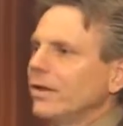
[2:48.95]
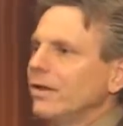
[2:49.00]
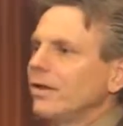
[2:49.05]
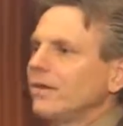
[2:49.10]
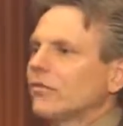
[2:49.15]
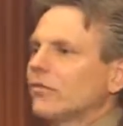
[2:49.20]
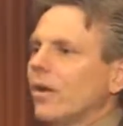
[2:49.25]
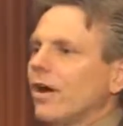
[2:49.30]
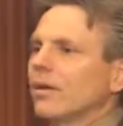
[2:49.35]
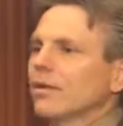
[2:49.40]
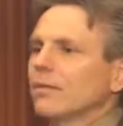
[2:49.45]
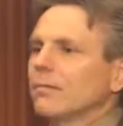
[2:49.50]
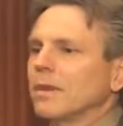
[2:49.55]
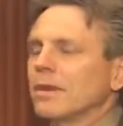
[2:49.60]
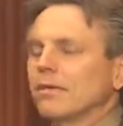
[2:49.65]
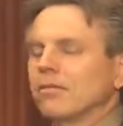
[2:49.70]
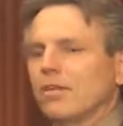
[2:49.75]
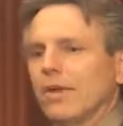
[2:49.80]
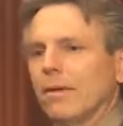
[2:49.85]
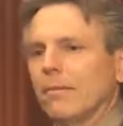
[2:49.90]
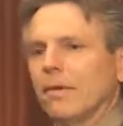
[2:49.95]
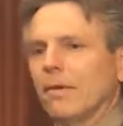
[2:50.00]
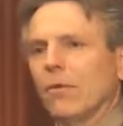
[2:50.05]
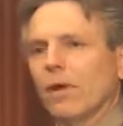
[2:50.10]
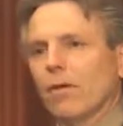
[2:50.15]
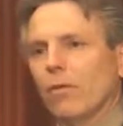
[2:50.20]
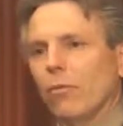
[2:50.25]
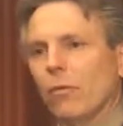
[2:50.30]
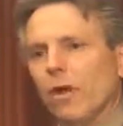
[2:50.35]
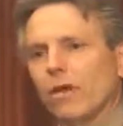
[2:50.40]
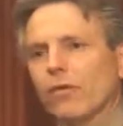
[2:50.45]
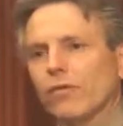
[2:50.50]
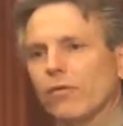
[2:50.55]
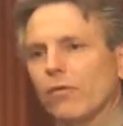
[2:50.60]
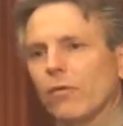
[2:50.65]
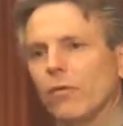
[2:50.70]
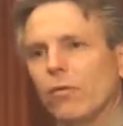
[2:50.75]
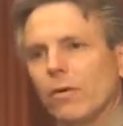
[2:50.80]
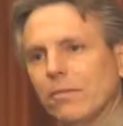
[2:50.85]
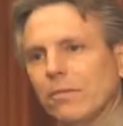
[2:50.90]
and talk to me and tell me what a
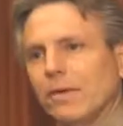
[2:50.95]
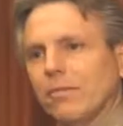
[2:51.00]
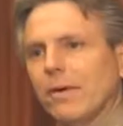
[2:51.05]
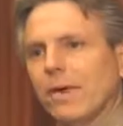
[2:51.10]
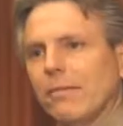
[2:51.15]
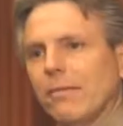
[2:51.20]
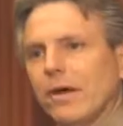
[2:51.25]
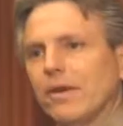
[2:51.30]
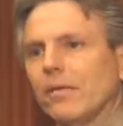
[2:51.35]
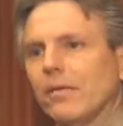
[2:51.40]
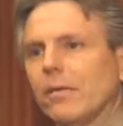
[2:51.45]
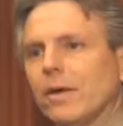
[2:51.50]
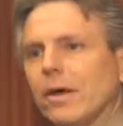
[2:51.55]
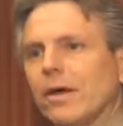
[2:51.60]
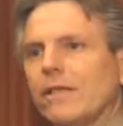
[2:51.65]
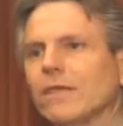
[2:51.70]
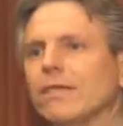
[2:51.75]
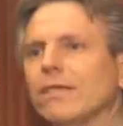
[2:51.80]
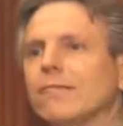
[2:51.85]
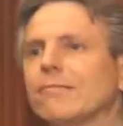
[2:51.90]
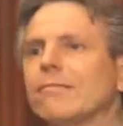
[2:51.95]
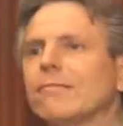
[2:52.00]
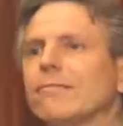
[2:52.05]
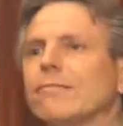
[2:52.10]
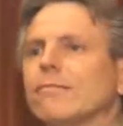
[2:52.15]
wonderful woman my mother was.